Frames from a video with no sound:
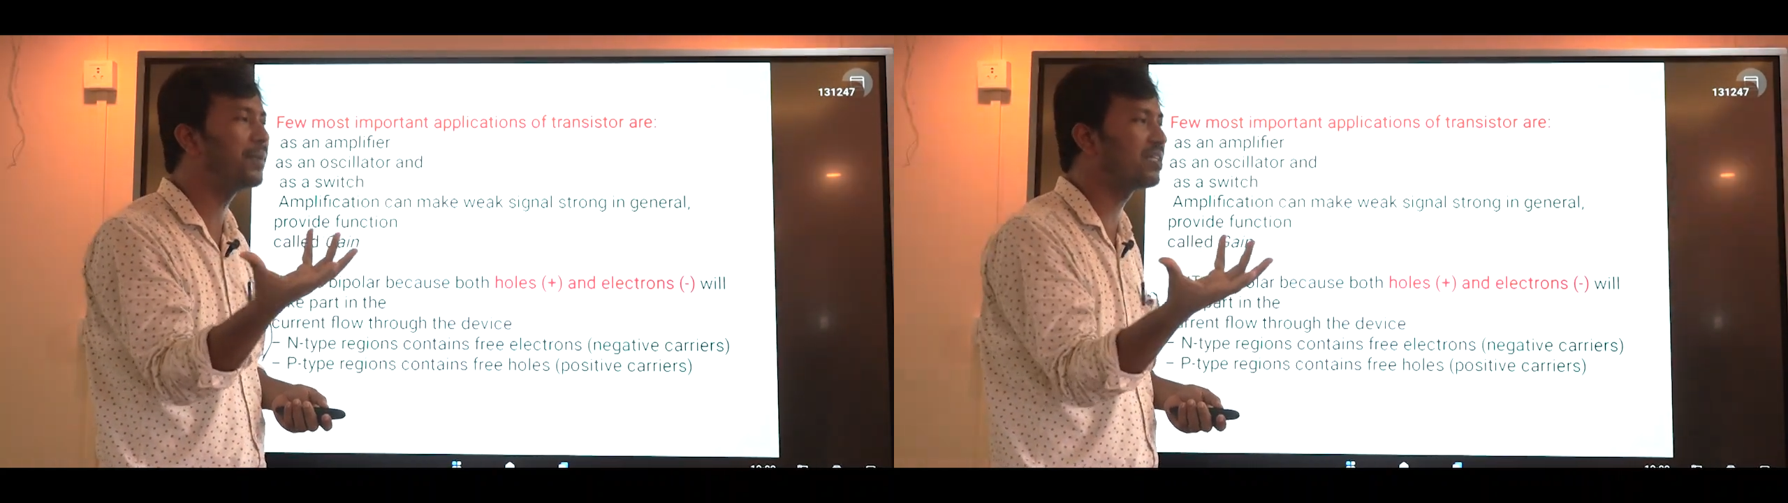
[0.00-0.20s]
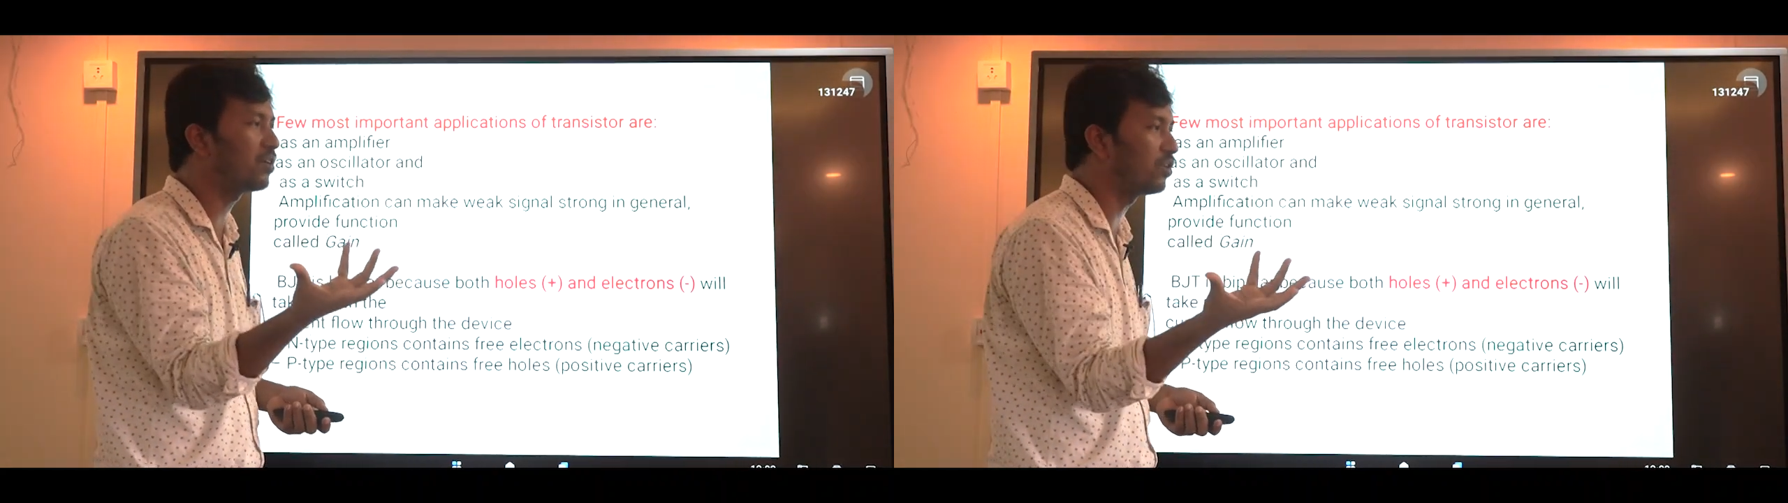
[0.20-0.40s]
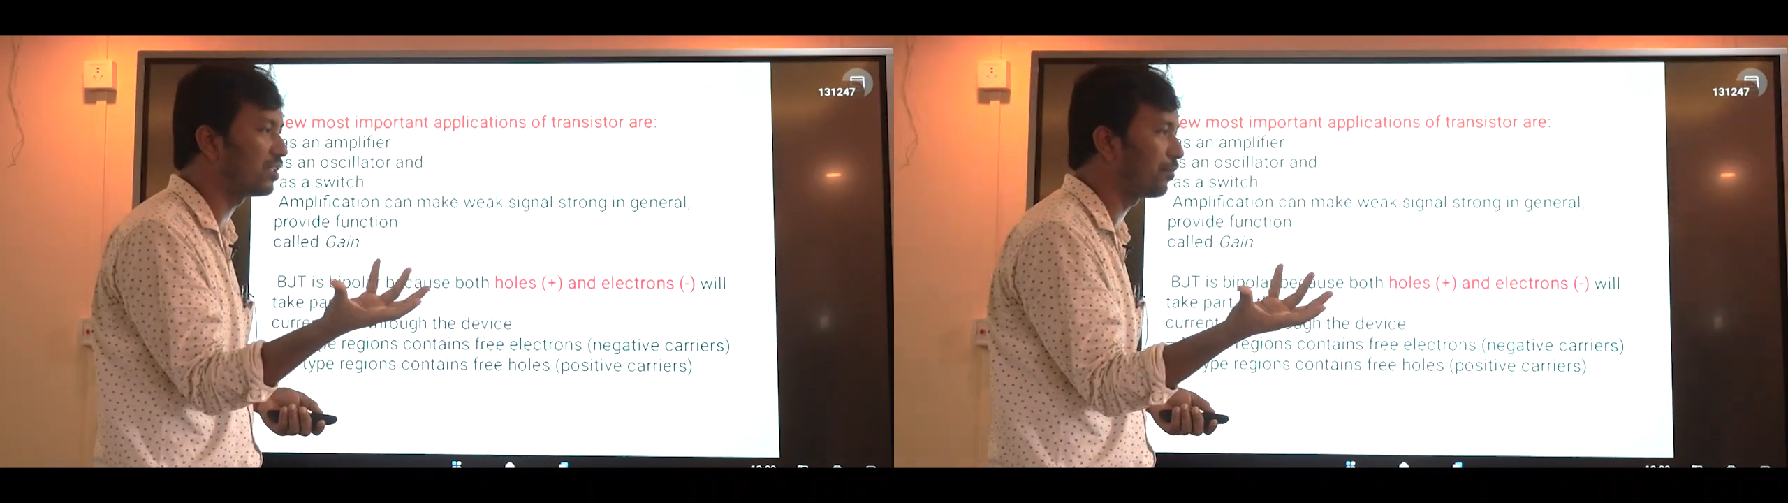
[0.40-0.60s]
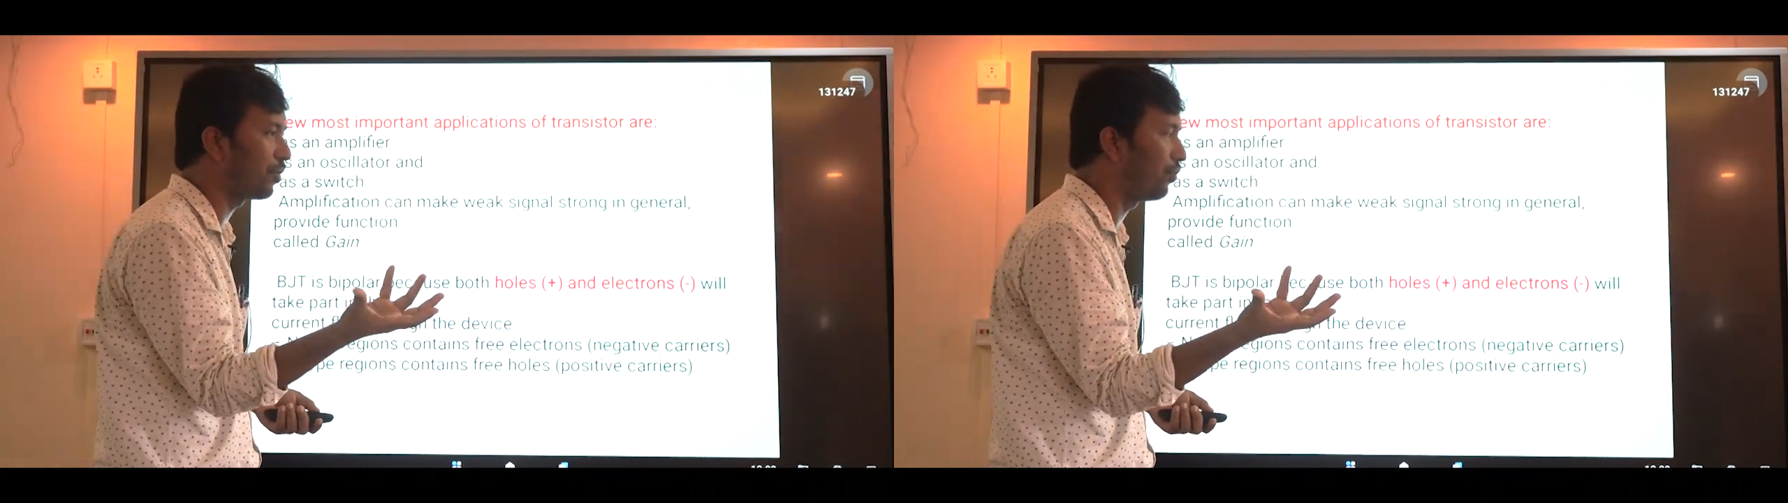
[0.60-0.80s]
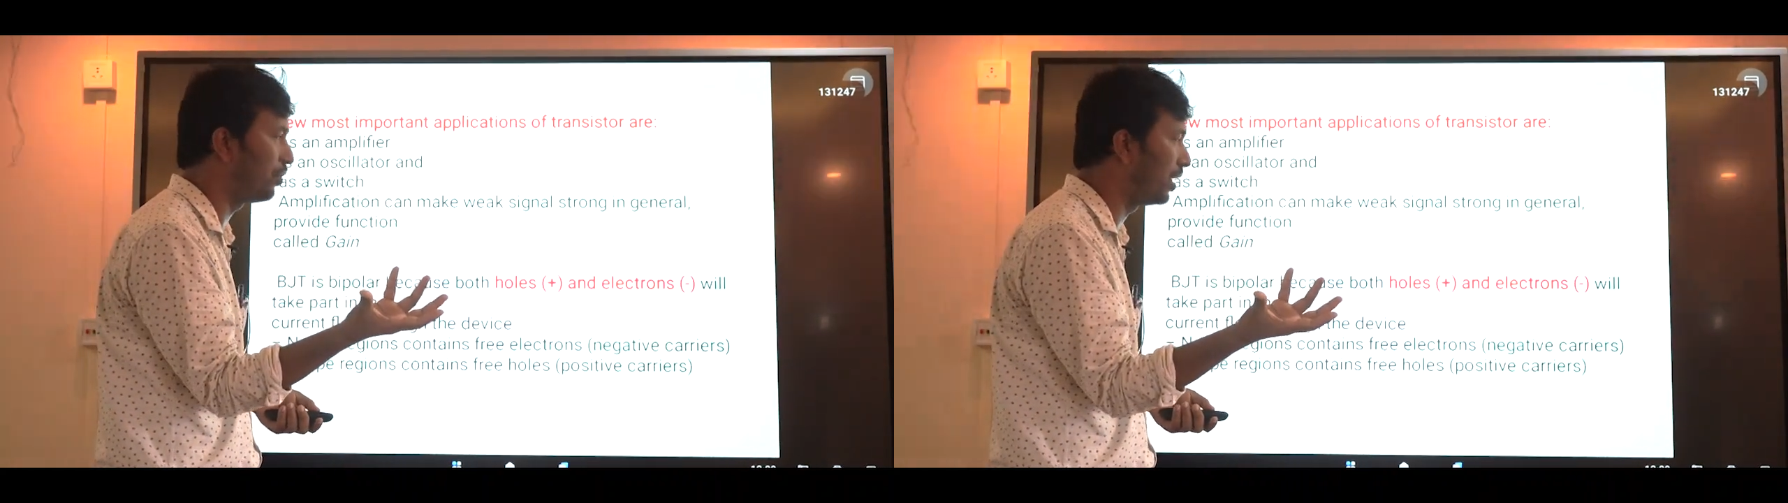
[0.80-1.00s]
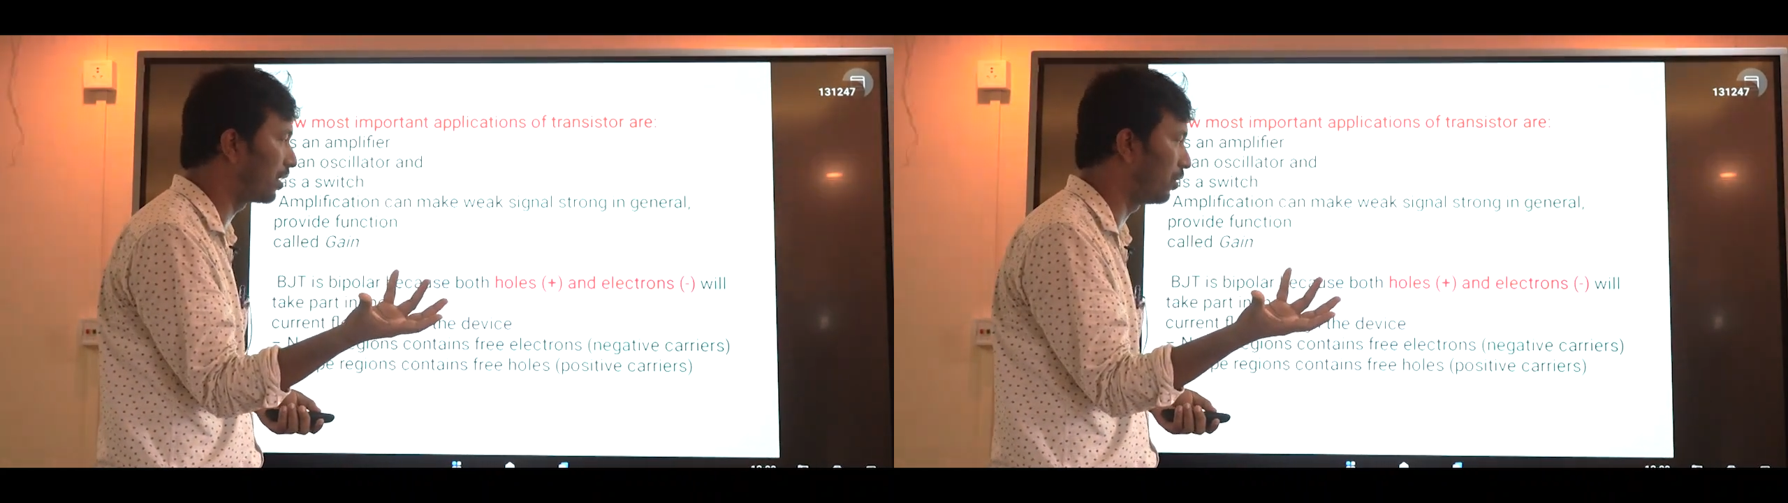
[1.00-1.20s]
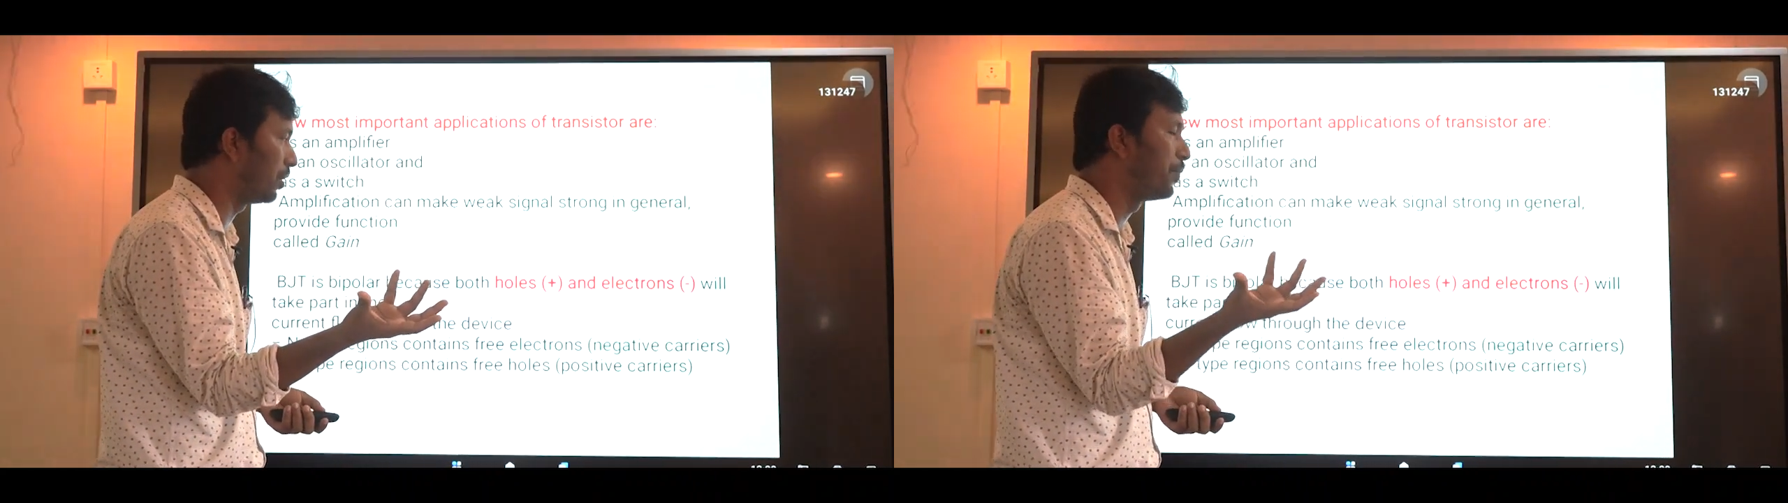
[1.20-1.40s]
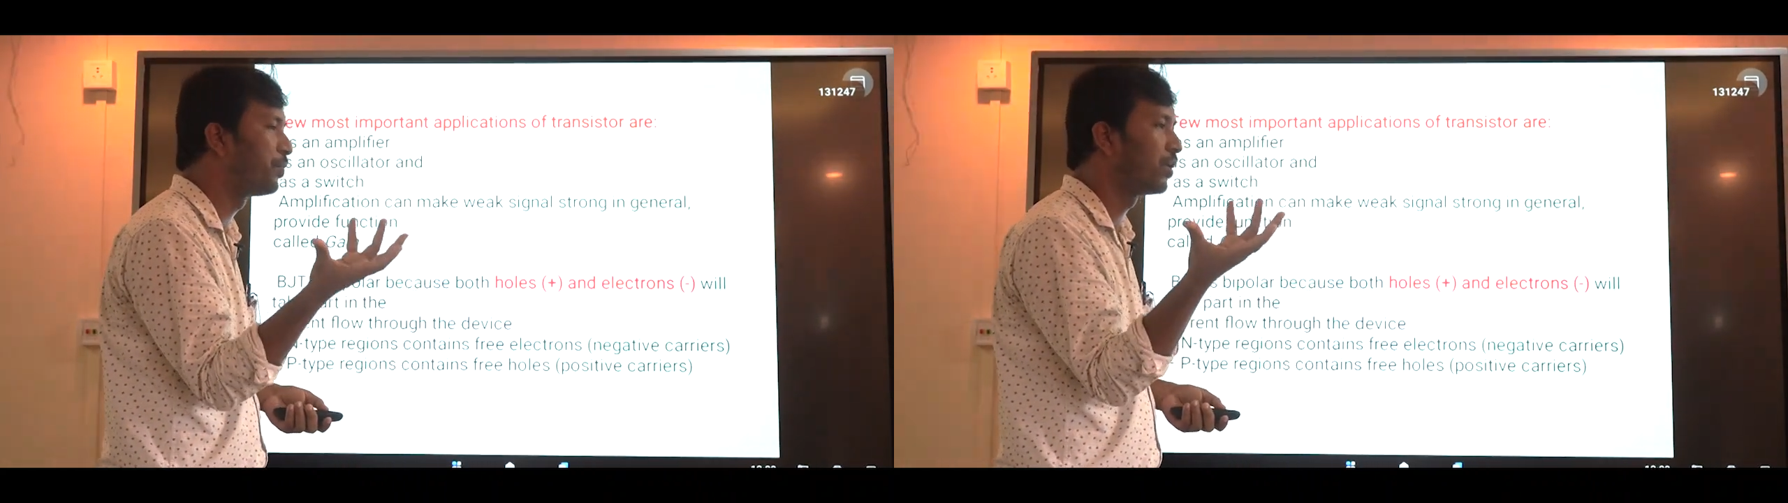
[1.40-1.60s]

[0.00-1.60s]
basic concept of electron.